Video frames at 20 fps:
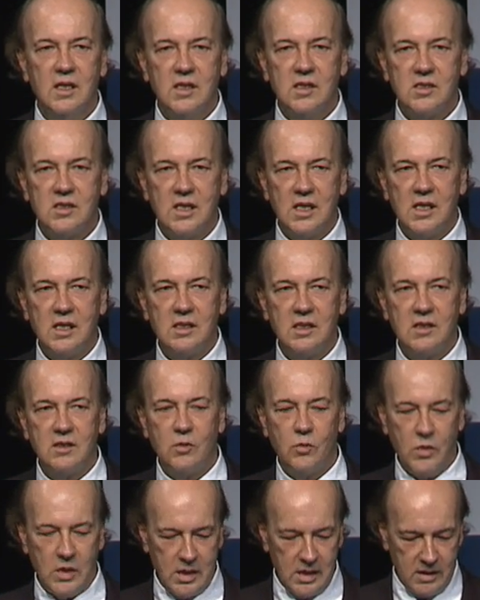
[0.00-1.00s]
standing in
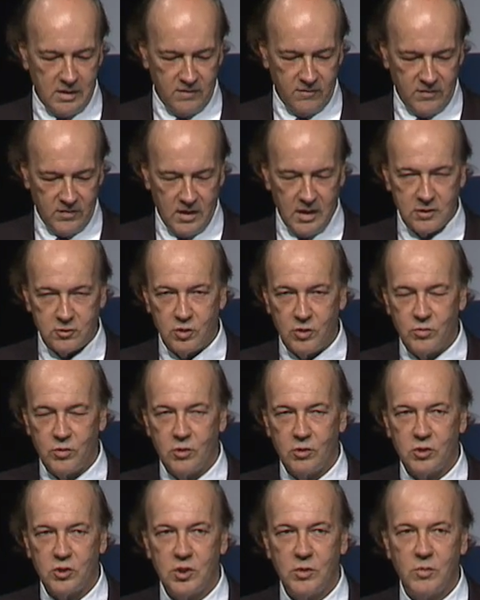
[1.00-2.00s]
the way of
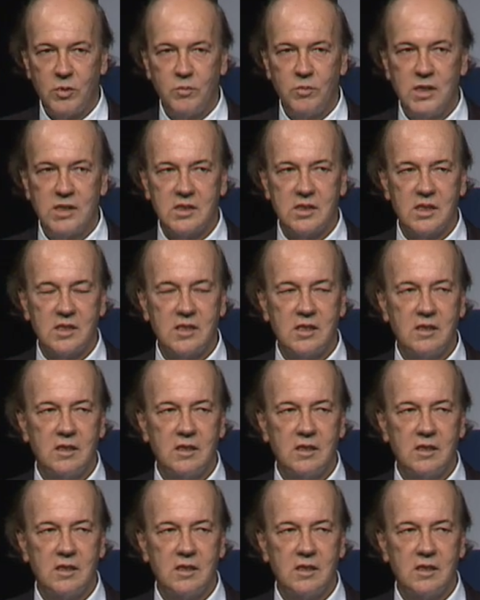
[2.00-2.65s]
entrepreneurship and business.